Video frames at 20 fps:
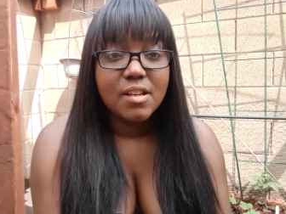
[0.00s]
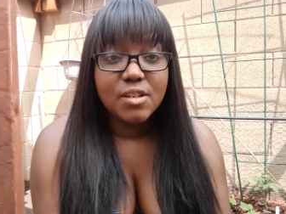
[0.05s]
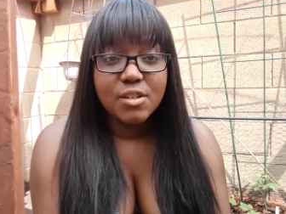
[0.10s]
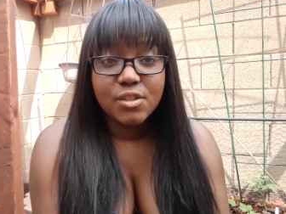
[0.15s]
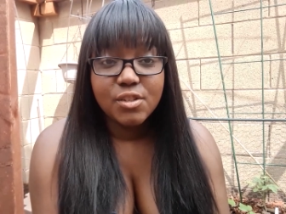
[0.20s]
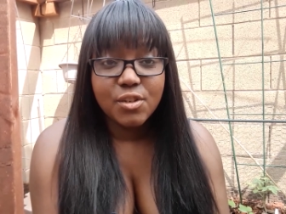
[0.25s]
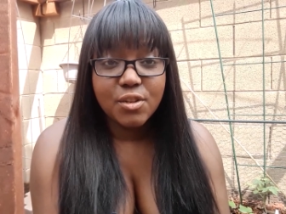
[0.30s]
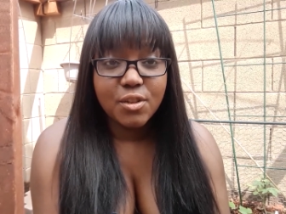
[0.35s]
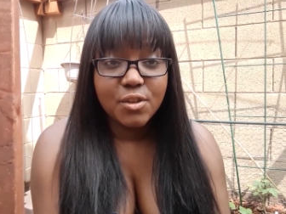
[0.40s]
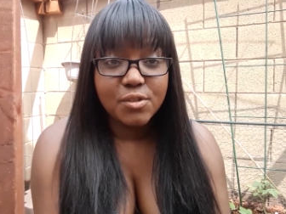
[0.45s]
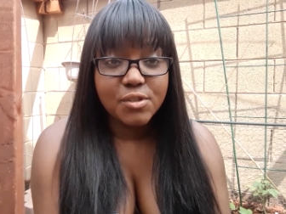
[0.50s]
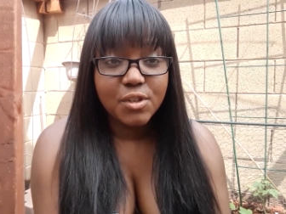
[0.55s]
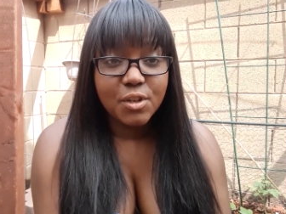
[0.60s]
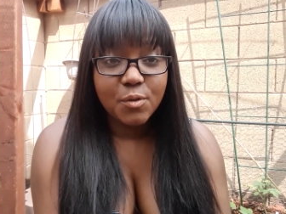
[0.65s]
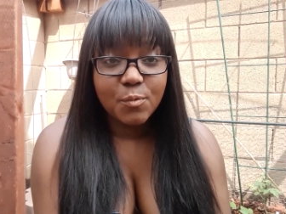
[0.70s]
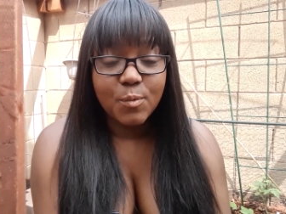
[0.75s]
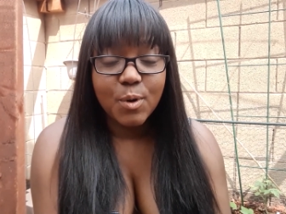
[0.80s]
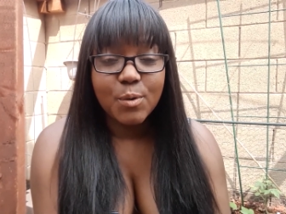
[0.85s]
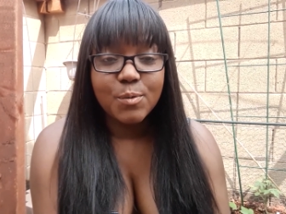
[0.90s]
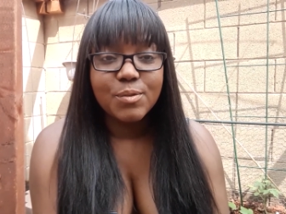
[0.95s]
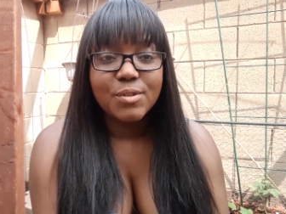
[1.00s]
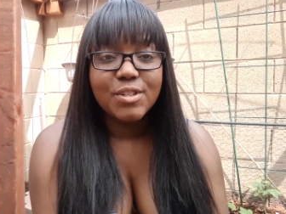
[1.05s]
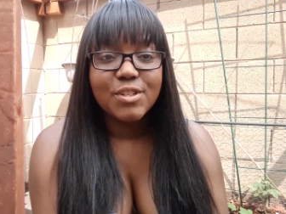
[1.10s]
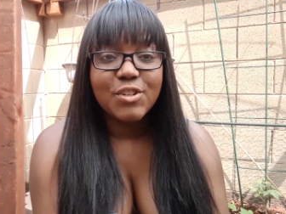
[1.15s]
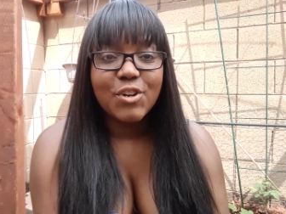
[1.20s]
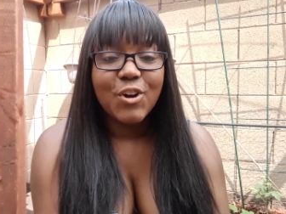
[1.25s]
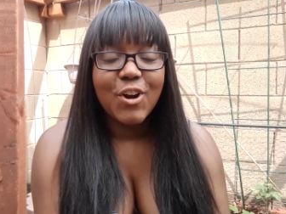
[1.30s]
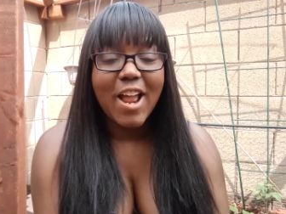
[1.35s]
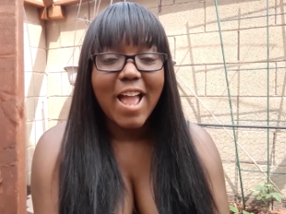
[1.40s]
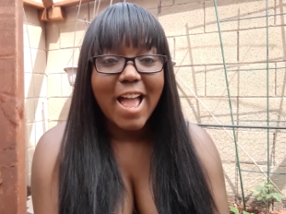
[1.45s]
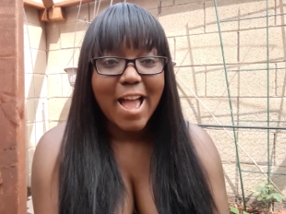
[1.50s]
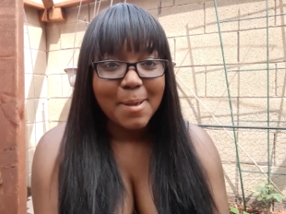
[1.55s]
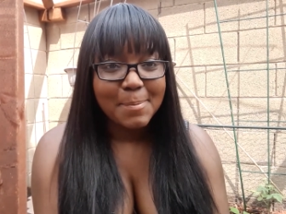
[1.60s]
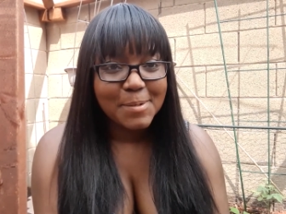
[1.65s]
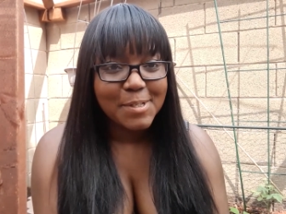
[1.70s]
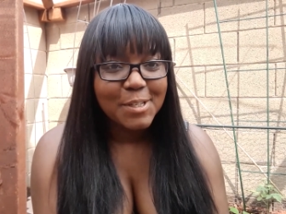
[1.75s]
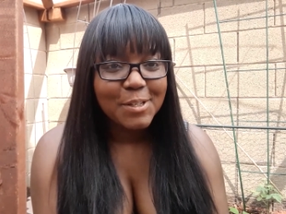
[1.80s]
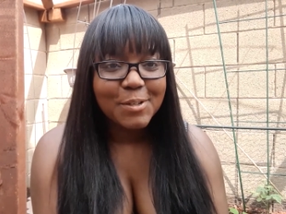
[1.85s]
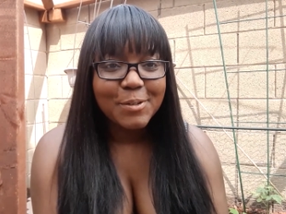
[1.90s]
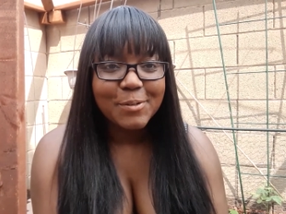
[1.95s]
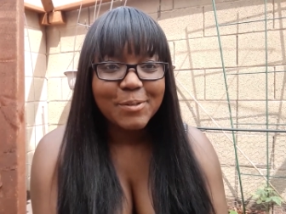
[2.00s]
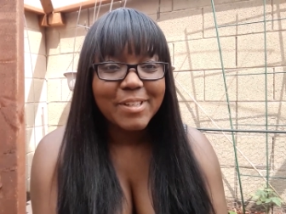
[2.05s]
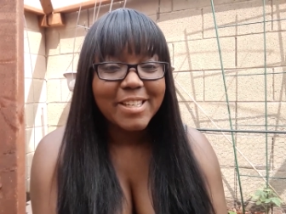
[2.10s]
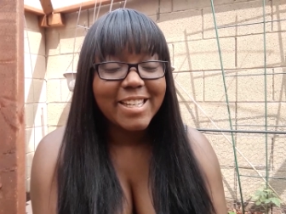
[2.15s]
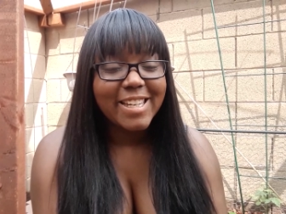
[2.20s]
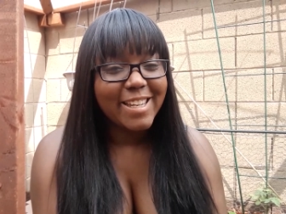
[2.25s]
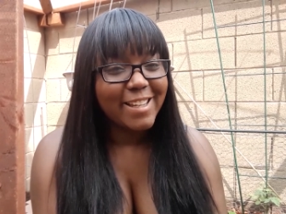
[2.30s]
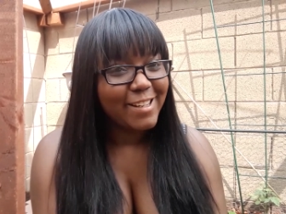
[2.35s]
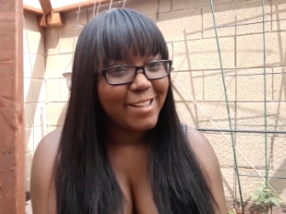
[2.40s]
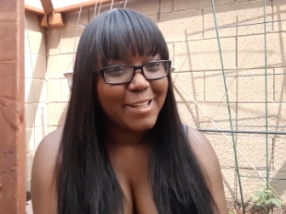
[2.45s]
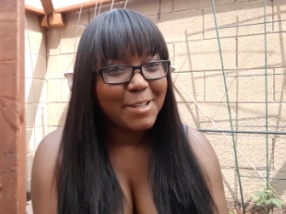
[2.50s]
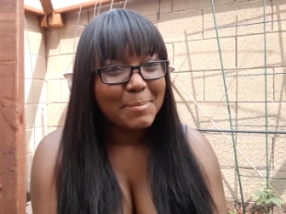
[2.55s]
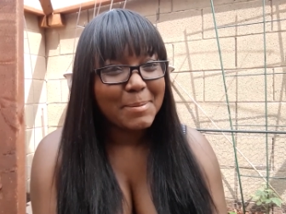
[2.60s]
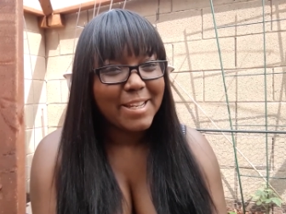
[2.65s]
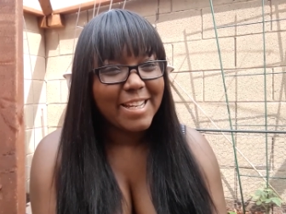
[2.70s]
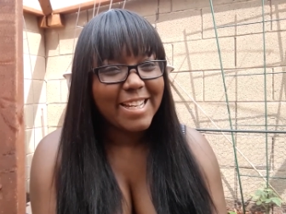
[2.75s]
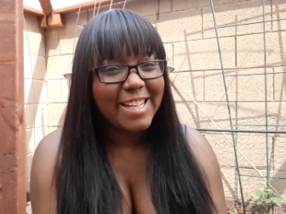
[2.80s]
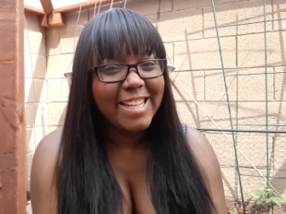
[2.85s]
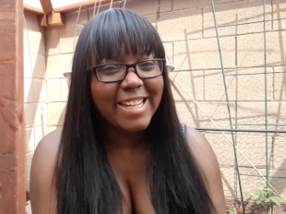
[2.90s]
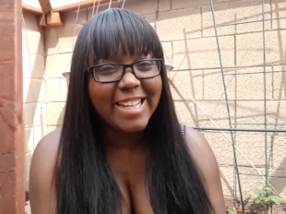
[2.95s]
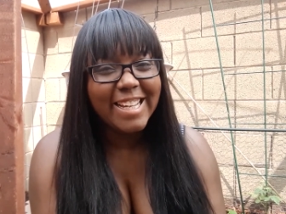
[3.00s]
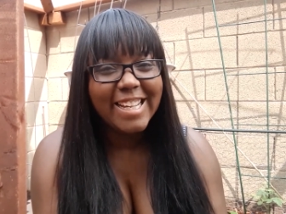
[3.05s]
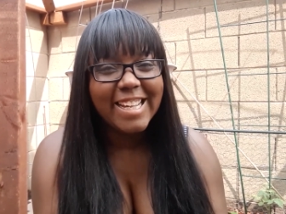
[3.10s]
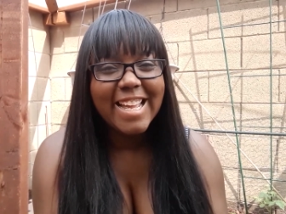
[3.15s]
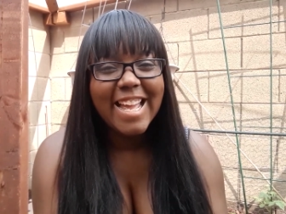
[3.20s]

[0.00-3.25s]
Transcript: So those little rodents are absolutely killing me.